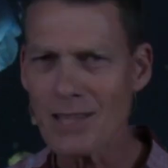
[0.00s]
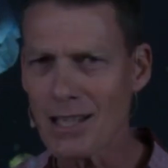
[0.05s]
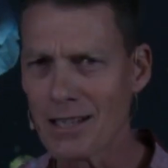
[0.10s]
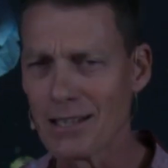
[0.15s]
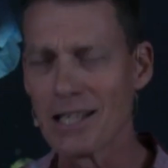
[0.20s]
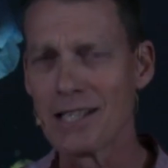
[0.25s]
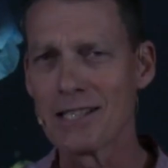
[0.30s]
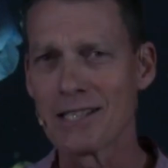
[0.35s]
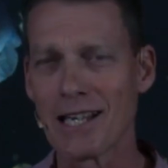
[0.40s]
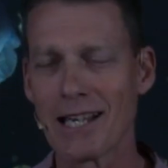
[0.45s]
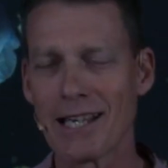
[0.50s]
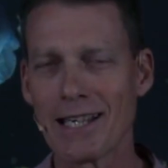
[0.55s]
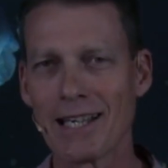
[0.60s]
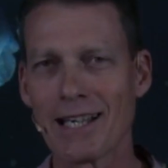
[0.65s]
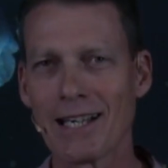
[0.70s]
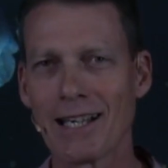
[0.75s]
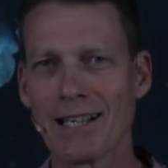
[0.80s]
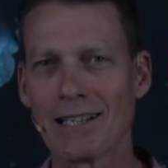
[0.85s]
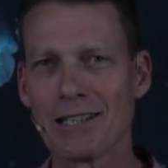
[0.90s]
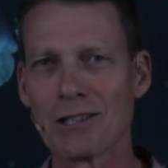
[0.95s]
And there's
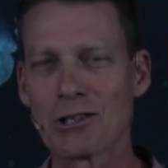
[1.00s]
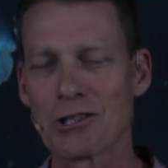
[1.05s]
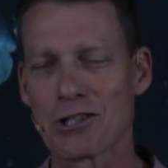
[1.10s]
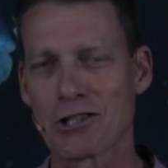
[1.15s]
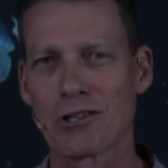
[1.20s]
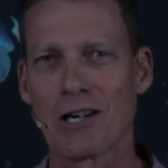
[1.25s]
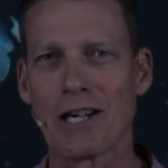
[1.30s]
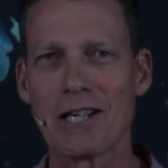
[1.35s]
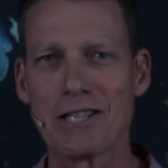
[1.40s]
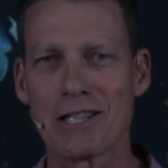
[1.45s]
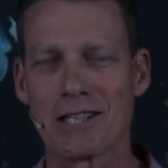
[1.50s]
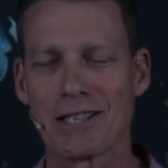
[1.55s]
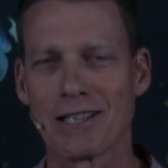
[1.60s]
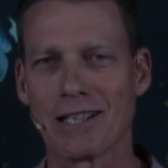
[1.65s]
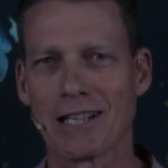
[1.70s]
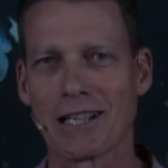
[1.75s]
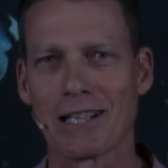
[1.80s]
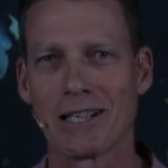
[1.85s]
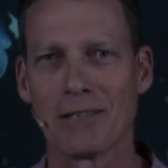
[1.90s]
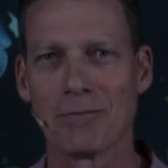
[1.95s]
an illustration
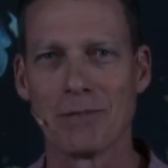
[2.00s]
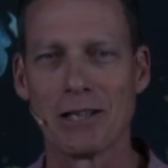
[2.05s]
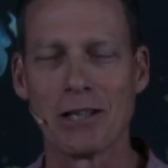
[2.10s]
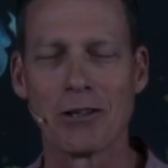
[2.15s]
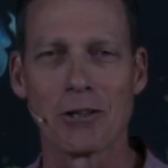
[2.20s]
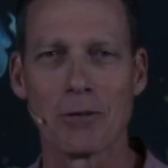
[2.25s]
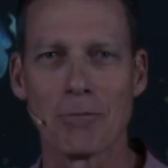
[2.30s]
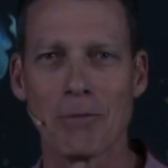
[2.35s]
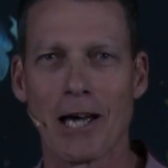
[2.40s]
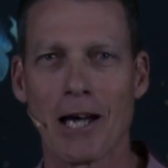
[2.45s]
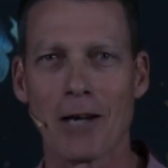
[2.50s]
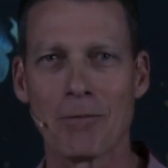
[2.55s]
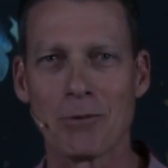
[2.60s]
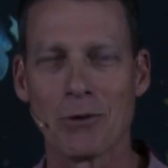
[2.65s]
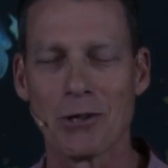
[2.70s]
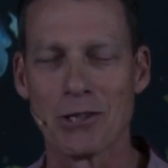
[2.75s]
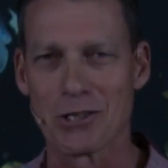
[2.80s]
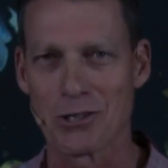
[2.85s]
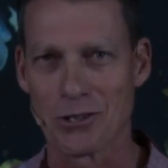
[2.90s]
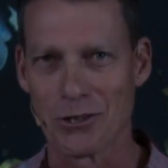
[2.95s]
that can be on the
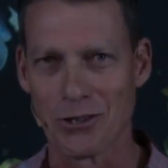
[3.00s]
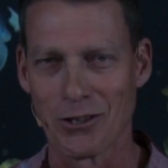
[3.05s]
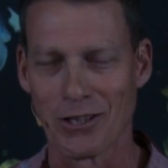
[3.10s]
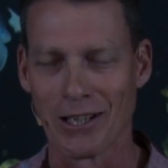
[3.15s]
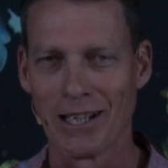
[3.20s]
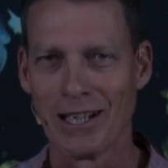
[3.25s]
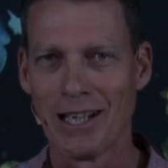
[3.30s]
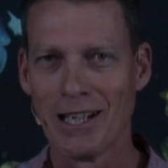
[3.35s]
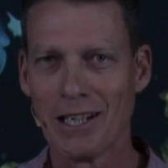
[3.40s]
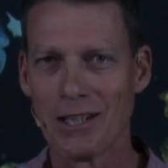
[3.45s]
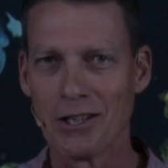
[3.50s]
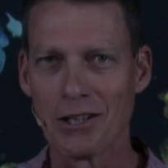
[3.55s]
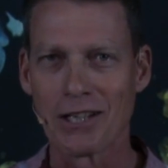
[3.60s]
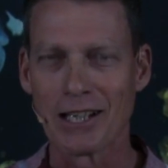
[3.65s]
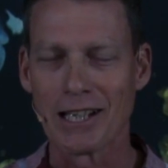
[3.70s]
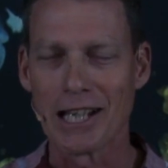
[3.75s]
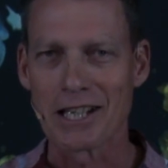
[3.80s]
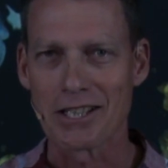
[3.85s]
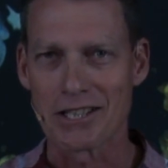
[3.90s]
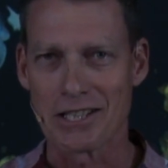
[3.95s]
PowerPoint too that you
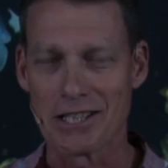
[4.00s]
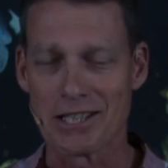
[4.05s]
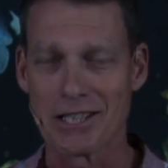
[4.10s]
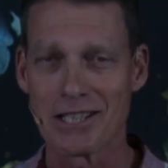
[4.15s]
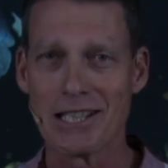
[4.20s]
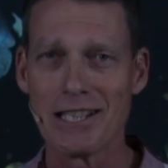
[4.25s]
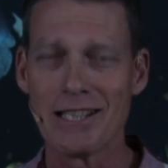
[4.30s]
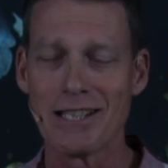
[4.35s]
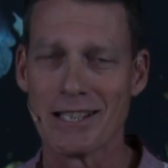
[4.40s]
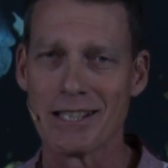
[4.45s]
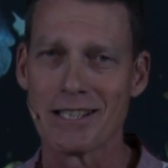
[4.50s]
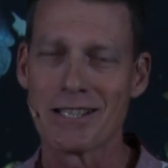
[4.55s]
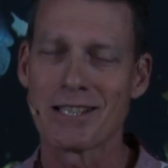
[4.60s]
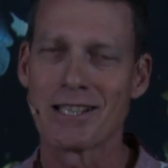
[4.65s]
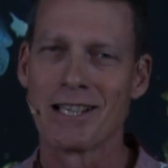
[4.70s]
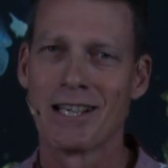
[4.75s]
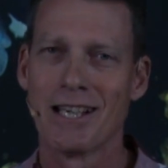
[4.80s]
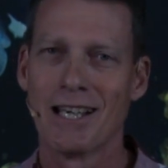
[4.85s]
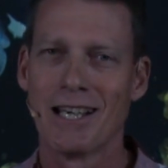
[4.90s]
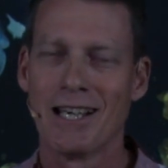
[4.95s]
can actually see
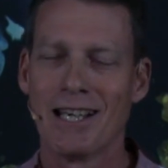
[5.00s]
this.